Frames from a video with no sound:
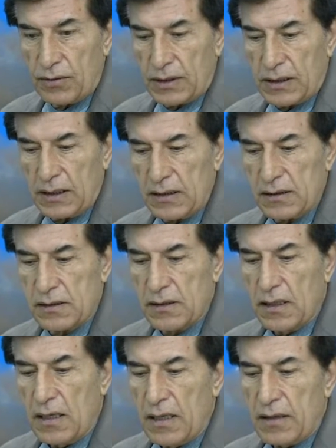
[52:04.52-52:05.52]
case
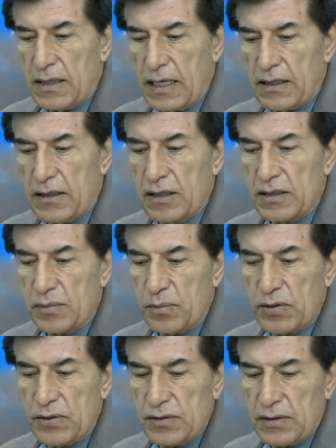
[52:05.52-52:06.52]
that this
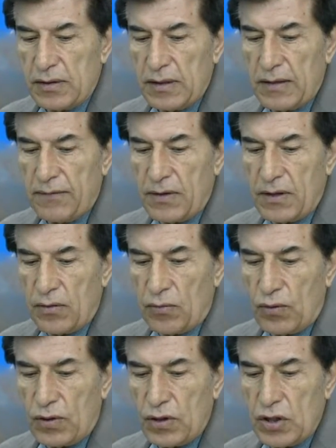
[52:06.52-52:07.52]
person, if there
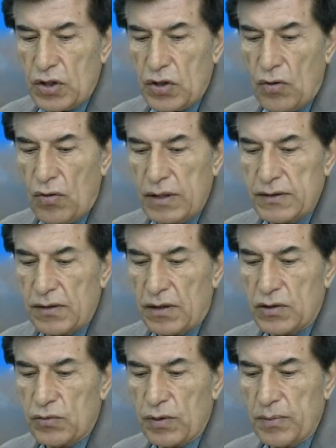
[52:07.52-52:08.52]
were no
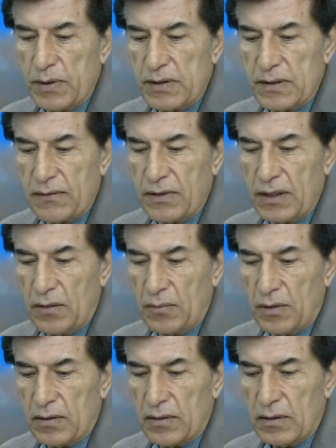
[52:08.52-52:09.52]
assault weapons available,